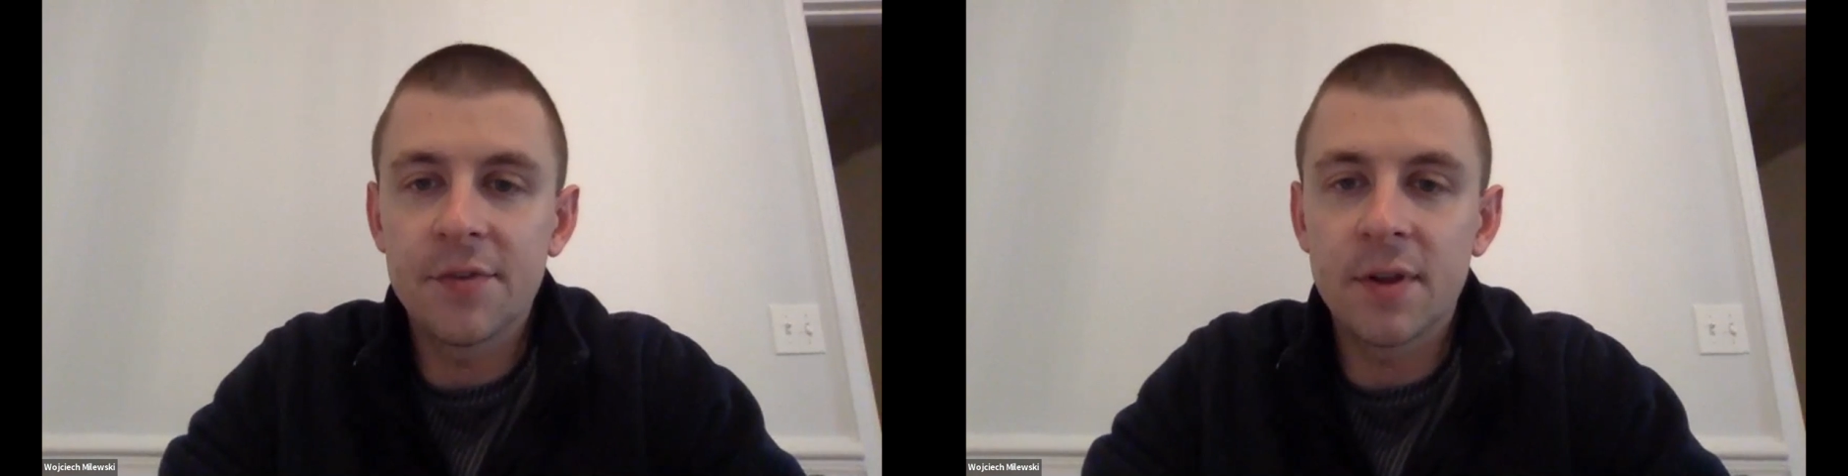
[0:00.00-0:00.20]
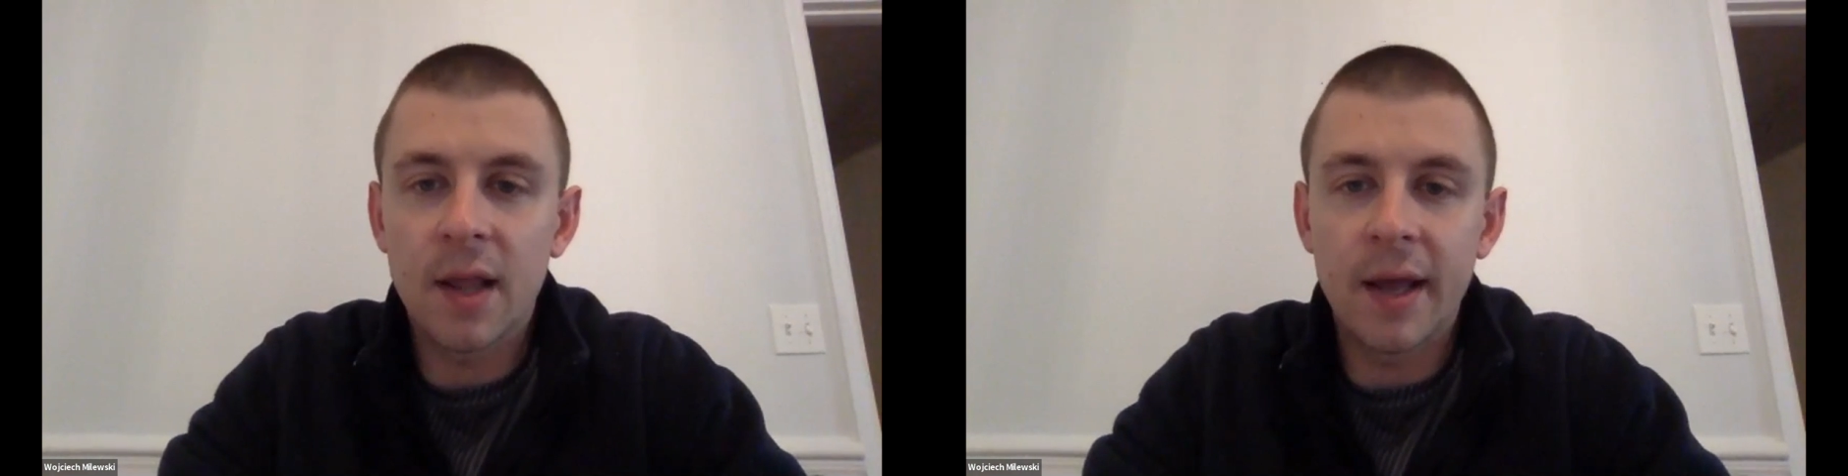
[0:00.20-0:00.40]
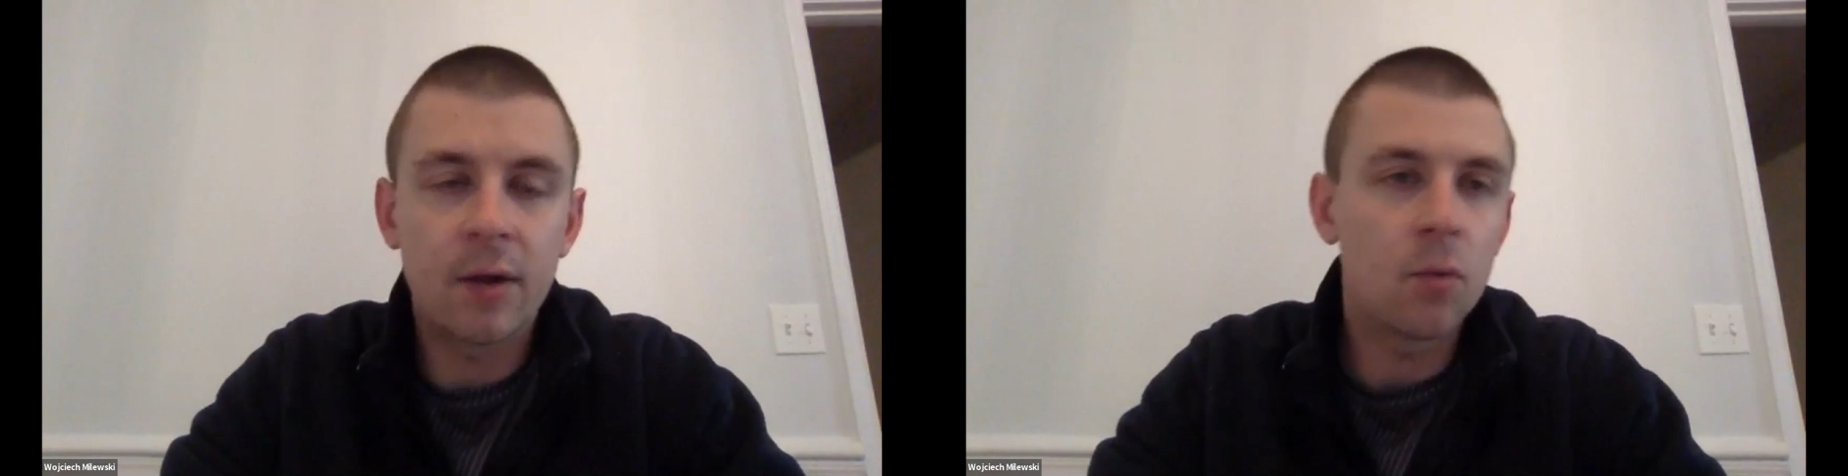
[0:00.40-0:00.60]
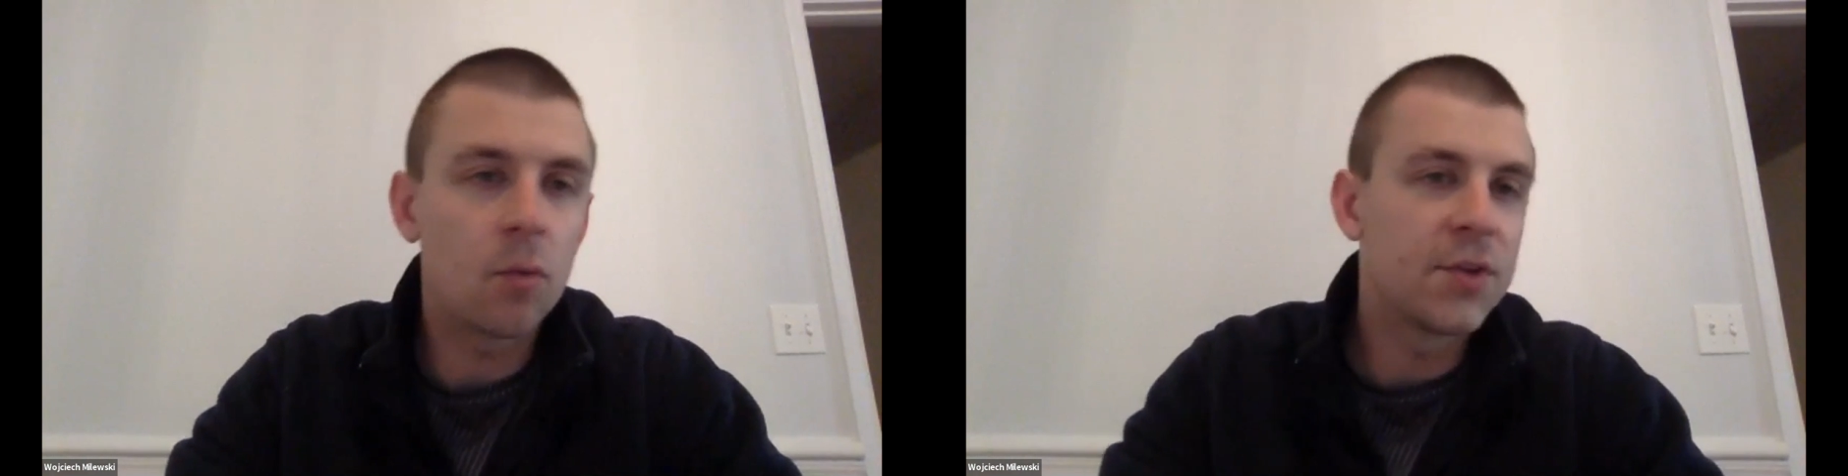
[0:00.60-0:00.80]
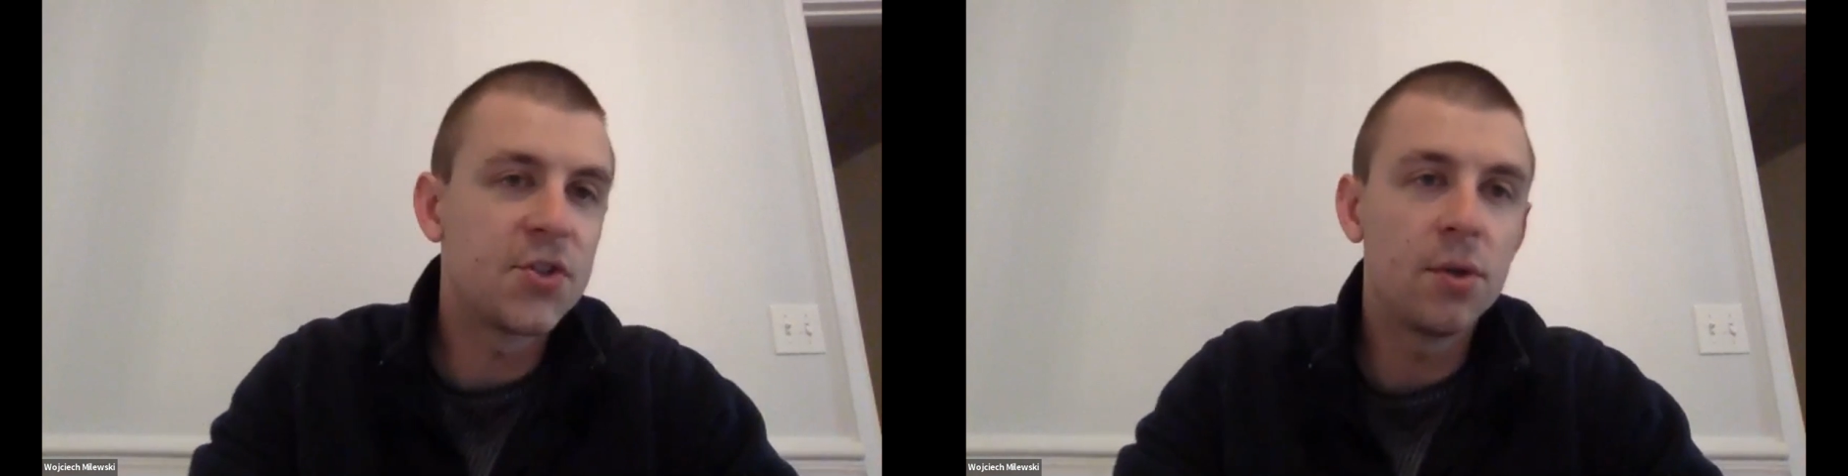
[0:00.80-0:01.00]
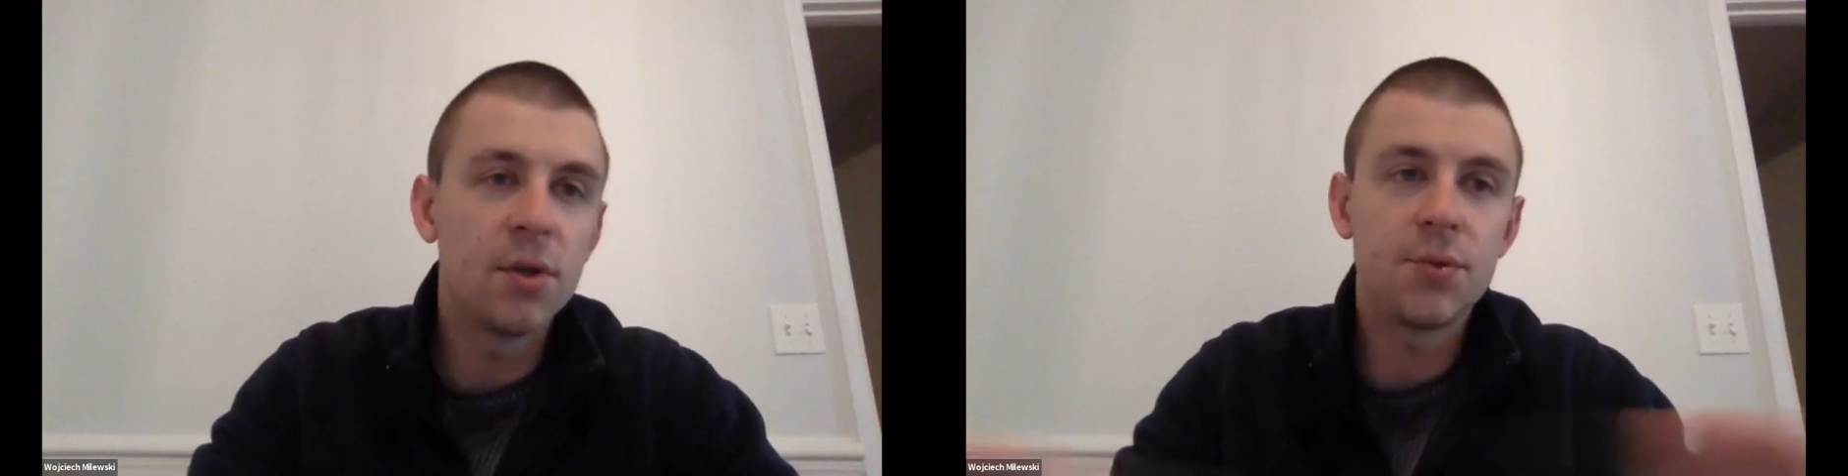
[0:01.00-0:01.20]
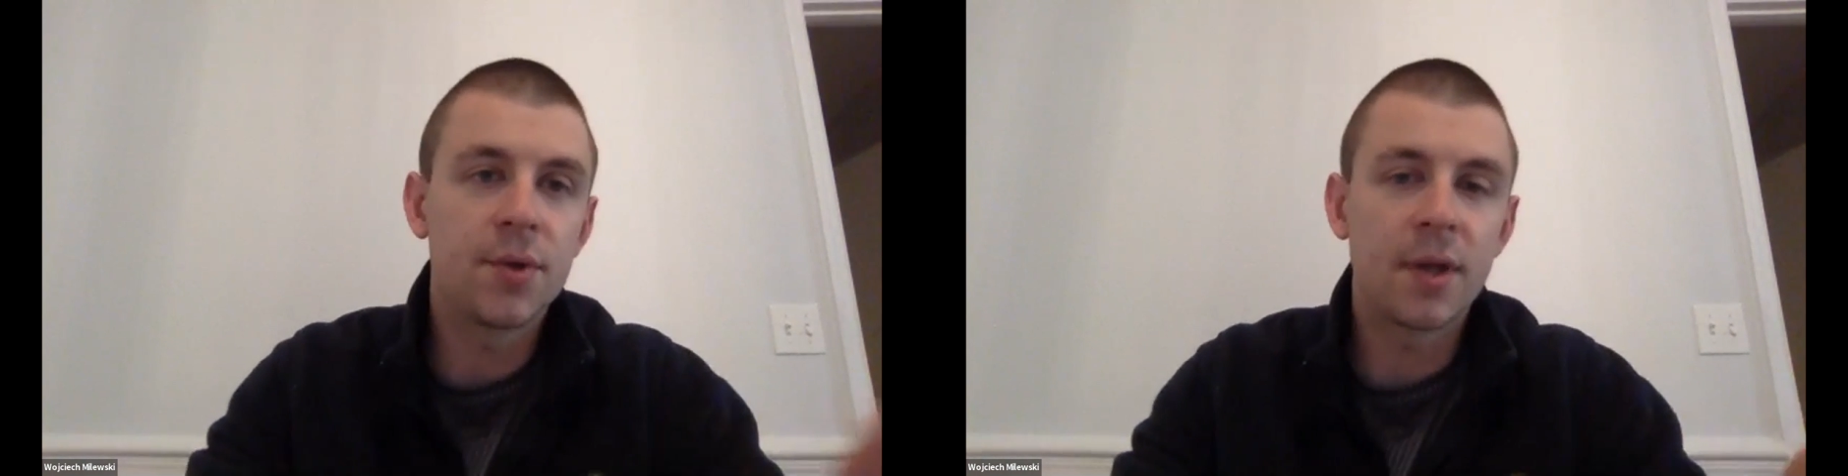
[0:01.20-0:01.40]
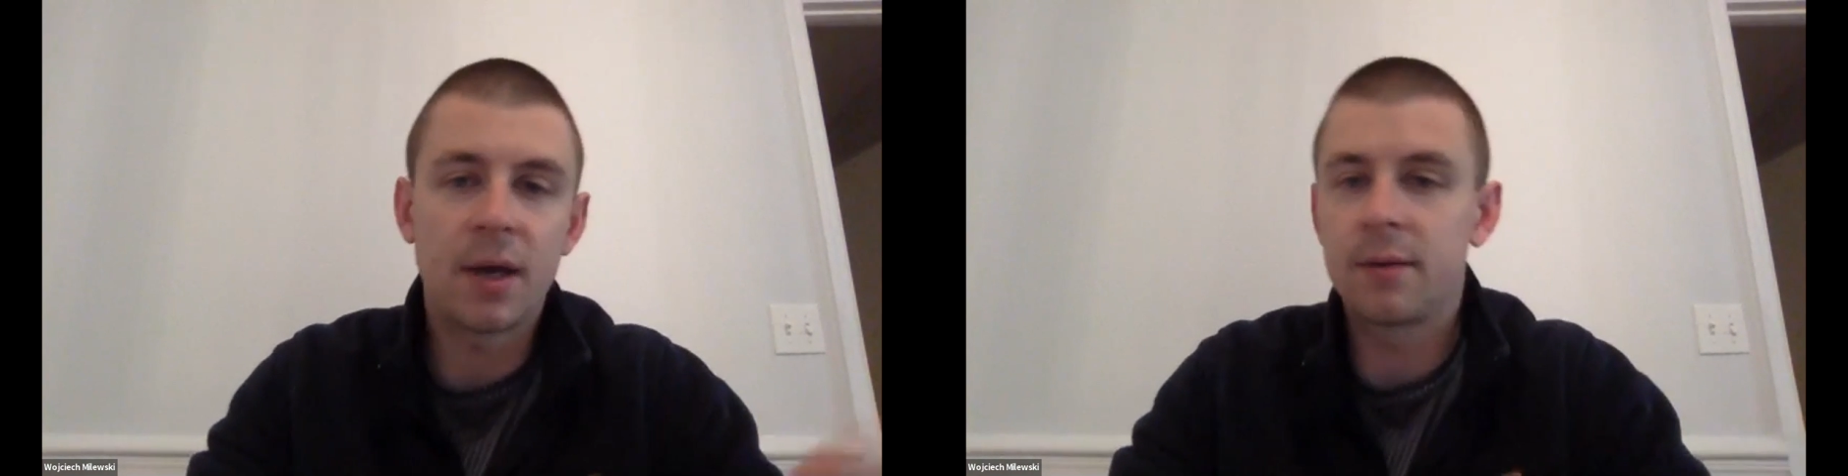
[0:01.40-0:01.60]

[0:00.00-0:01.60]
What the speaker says: So even like,